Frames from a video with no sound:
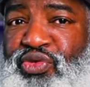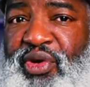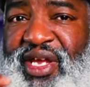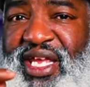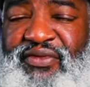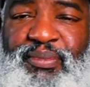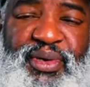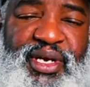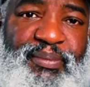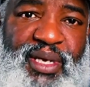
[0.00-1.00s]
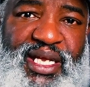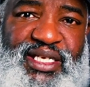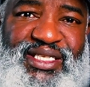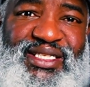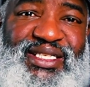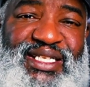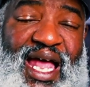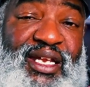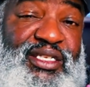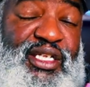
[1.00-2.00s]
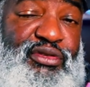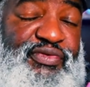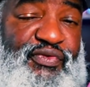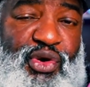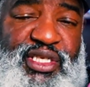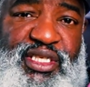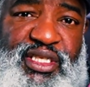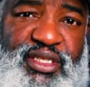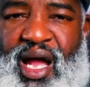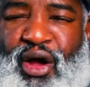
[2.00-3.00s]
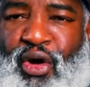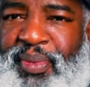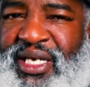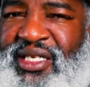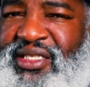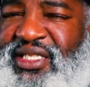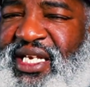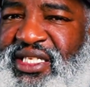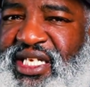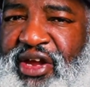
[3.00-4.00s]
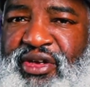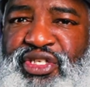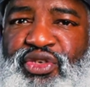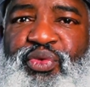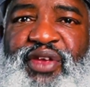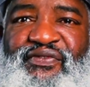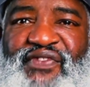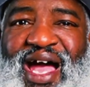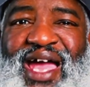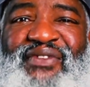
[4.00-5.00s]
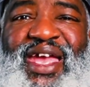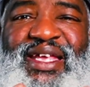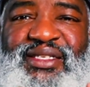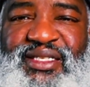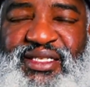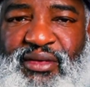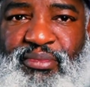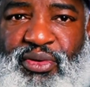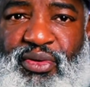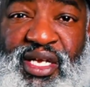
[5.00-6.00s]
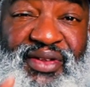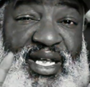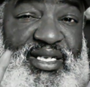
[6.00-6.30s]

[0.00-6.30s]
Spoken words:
were even put in place to silence those voices, all because they dared to revive a symbol that